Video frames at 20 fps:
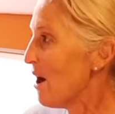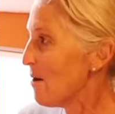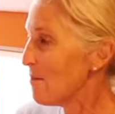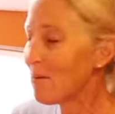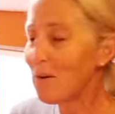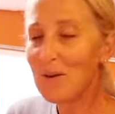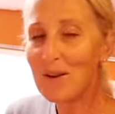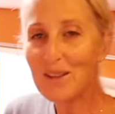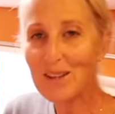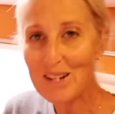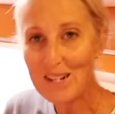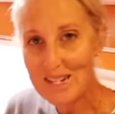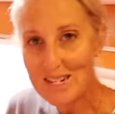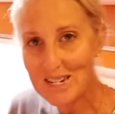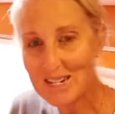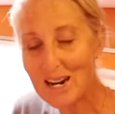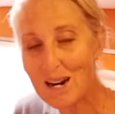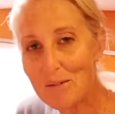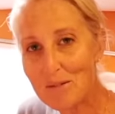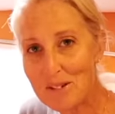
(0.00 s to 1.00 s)
Bodhi likes to
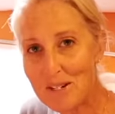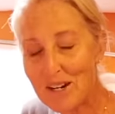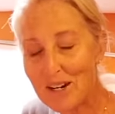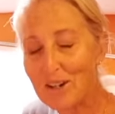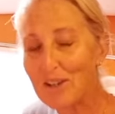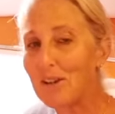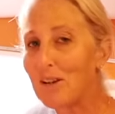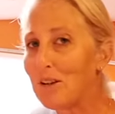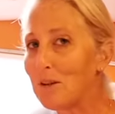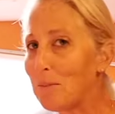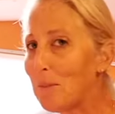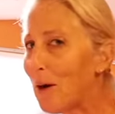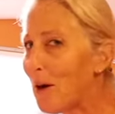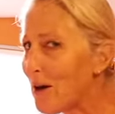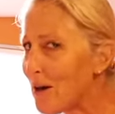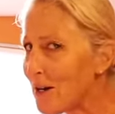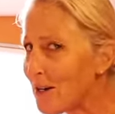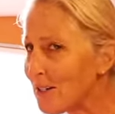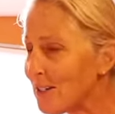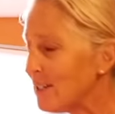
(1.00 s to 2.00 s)
come and tear it all
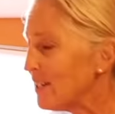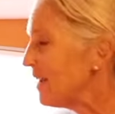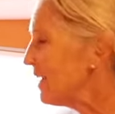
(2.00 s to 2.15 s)
apart.